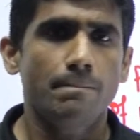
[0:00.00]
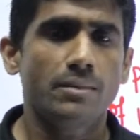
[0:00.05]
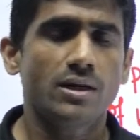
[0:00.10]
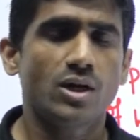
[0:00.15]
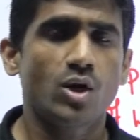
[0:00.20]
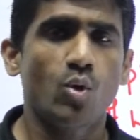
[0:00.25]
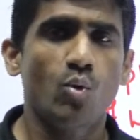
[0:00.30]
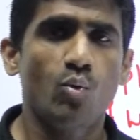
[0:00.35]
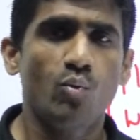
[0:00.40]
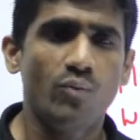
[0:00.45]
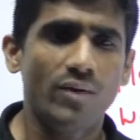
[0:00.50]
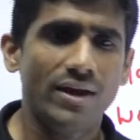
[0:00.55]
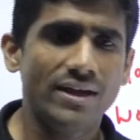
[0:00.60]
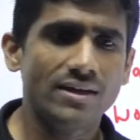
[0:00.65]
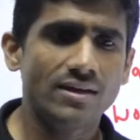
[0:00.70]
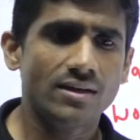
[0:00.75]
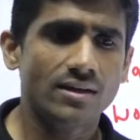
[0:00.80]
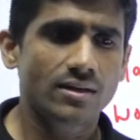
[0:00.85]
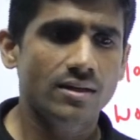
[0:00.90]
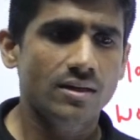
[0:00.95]
but
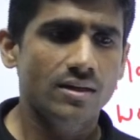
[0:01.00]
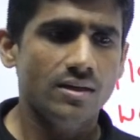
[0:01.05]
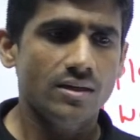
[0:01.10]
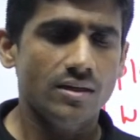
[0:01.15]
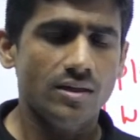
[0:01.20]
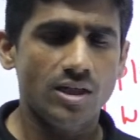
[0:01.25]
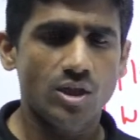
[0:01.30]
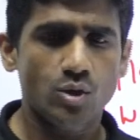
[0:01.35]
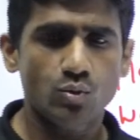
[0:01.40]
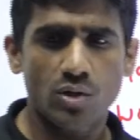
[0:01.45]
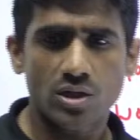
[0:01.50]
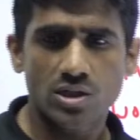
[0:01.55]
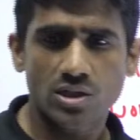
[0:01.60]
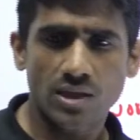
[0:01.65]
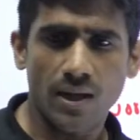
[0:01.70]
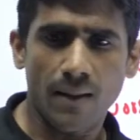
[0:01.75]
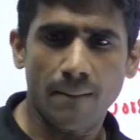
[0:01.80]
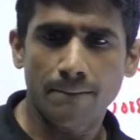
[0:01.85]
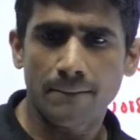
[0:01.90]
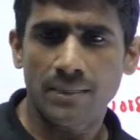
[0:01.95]
when it
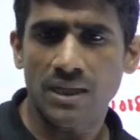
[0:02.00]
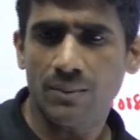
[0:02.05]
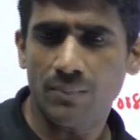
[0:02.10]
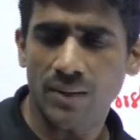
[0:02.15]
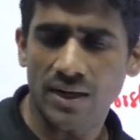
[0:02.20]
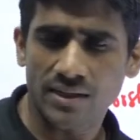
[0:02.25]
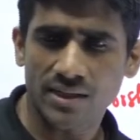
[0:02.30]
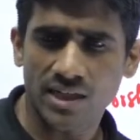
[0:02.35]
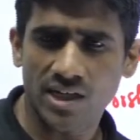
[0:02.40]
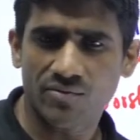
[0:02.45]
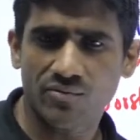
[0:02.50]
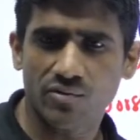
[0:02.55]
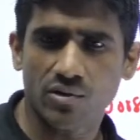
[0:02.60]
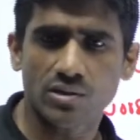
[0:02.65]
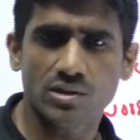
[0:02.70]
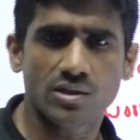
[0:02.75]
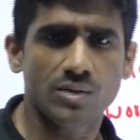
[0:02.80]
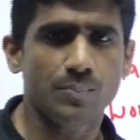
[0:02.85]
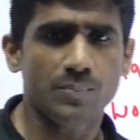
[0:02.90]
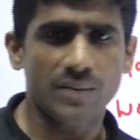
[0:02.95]
was implemented
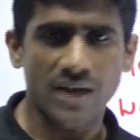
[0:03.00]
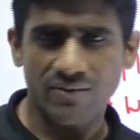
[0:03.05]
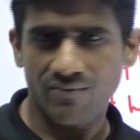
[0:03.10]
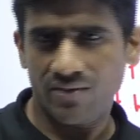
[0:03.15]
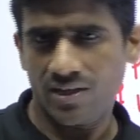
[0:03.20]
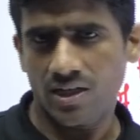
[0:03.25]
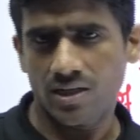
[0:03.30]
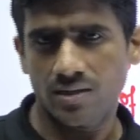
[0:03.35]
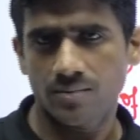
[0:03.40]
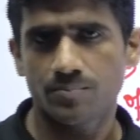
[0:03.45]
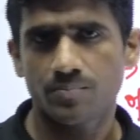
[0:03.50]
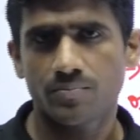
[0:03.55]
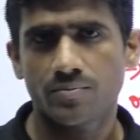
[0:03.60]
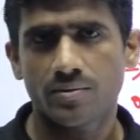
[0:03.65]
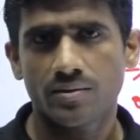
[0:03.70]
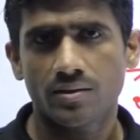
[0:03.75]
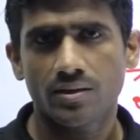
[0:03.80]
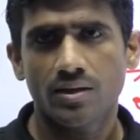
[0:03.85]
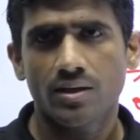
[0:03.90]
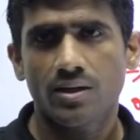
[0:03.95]
for the private,
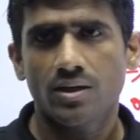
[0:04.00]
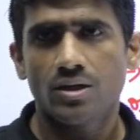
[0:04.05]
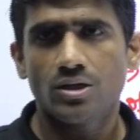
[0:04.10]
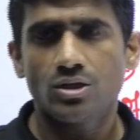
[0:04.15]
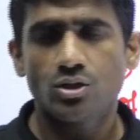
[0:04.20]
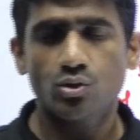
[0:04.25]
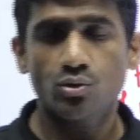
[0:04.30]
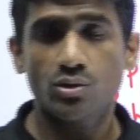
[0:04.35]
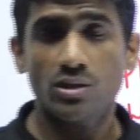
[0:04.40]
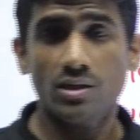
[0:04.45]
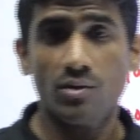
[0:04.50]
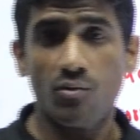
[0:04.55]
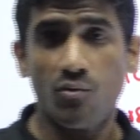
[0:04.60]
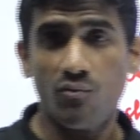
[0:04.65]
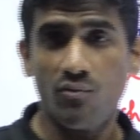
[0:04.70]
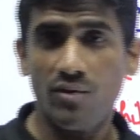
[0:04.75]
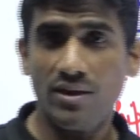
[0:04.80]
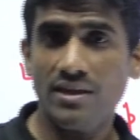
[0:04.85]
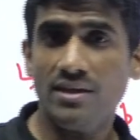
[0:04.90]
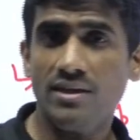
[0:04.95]
so the
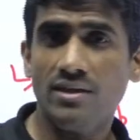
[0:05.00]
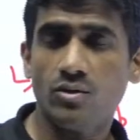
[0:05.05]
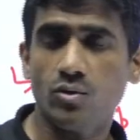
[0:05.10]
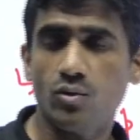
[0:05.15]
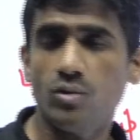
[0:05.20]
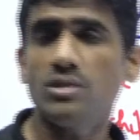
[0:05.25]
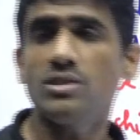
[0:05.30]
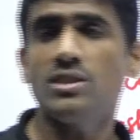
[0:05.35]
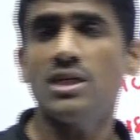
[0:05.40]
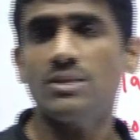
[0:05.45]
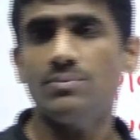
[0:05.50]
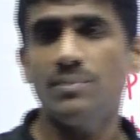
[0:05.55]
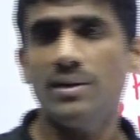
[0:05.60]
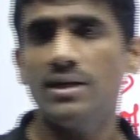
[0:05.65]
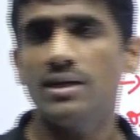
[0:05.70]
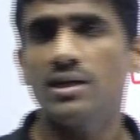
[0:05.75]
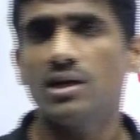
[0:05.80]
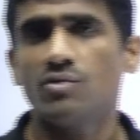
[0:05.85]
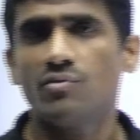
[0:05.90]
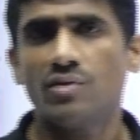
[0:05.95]
very good
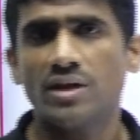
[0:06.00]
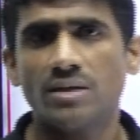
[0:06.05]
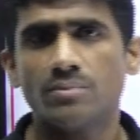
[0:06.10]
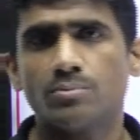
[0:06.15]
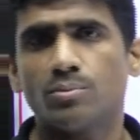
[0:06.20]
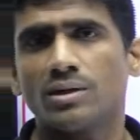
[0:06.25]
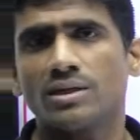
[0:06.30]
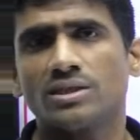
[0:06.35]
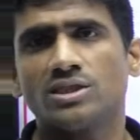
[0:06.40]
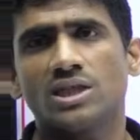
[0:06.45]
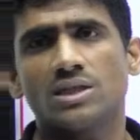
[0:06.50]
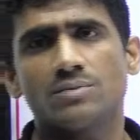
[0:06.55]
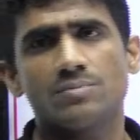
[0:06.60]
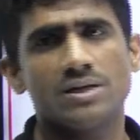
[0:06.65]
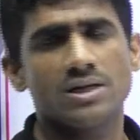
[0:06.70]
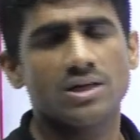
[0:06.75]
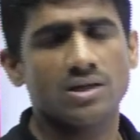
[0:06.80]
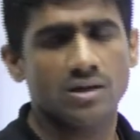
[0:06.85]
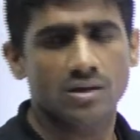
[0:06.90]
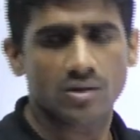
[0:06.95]
judgment, a very important
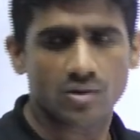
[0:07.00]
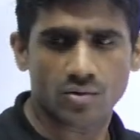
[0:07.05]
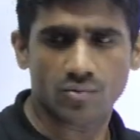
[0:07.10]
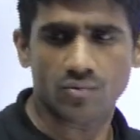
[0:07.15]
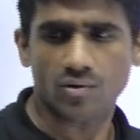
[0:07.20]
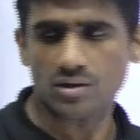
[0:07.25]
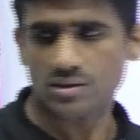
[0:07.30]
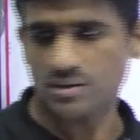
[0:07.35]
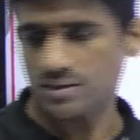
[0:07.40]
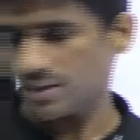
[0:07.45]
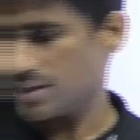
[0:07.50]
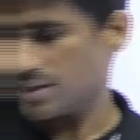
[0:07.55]
judgment was